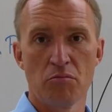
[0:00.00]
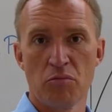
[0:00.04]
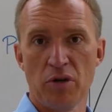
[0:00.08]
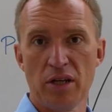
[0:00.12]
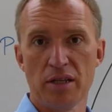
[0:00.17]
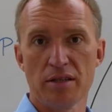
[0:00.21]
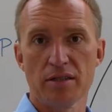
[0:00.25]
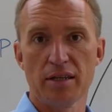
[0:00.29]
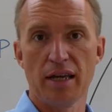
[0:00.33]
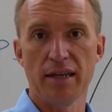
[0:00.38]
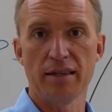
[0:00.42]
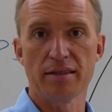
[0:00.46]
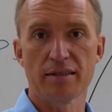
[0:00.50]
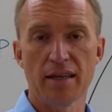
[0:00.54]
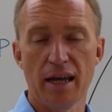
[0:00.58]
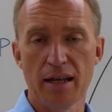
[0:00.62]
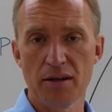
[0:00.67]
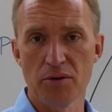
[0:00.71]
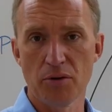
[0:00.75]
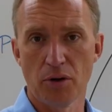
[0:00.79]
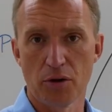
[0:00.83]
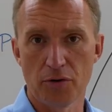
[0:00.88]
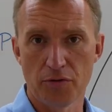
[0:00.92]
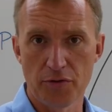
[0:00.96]
let's say,
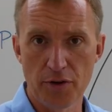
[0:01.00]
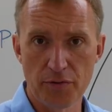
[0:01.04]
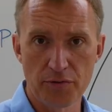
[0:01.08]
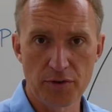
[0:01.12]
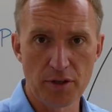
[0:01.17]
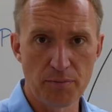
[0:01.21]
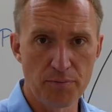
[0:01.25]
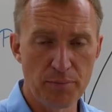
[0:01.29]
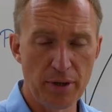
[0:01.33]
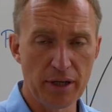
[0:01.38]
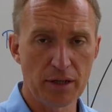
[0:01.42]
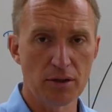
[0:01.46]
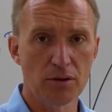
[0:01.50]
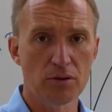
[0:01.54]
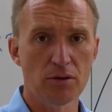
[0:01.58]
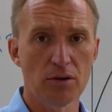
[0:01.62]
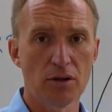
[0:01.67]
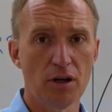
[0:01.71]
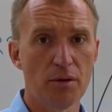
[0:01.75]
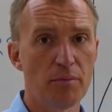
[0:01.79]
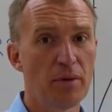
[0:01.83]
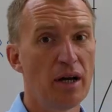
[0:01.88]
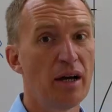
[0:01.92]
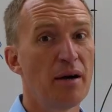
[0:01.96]
10 or 15
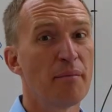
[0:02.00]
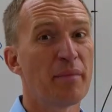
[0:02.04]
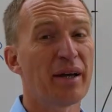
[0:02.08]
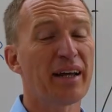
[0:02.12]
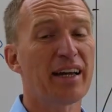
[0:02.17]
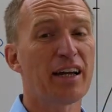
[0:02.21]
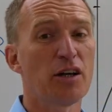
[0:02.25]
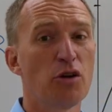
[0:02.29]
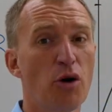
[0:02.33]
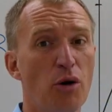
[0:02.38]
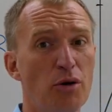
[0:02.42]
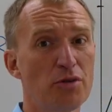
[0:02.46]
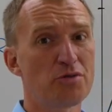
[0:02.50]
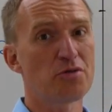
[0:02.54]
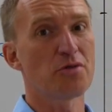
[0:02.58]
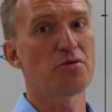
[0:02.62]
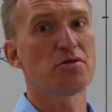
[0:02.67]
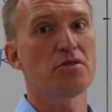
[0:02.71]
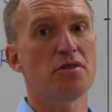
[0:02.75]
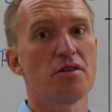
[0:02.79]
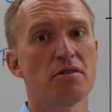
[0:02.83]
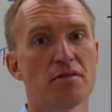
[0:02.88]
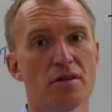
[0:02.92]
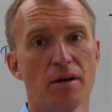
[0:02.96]
picocoulomb, but I can also
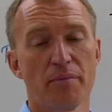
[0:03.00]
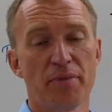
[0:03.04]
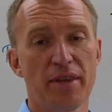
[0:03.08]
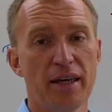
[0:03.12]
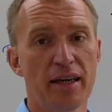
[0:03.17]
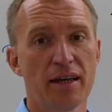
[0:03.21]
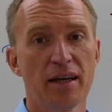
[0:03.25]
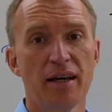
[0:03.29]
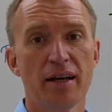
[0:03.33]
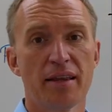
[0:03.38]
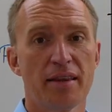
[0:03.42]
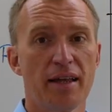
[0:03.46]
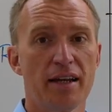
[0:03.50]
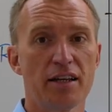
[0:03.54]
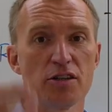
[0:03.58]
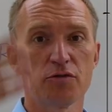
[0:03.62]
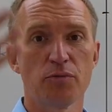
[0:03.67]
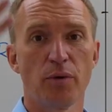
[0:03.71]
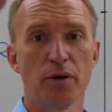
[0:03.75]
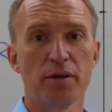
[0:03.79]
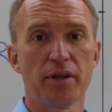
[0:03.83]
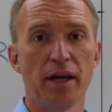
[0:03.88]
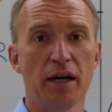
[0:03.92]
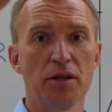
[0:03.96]
see something that is
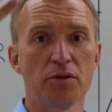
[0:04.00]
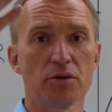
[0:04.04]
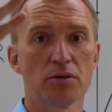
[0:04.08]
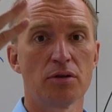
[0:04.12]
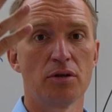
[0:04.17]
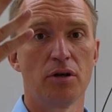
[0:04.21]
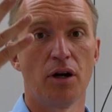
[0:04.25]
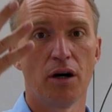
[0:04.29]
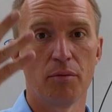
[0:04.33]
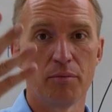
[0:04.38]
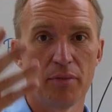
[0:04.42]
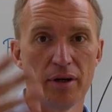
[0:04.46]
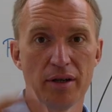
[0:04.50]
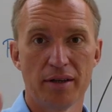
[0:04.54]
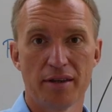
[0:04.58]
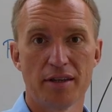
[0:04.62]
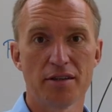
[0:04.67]
one nanocoulomb.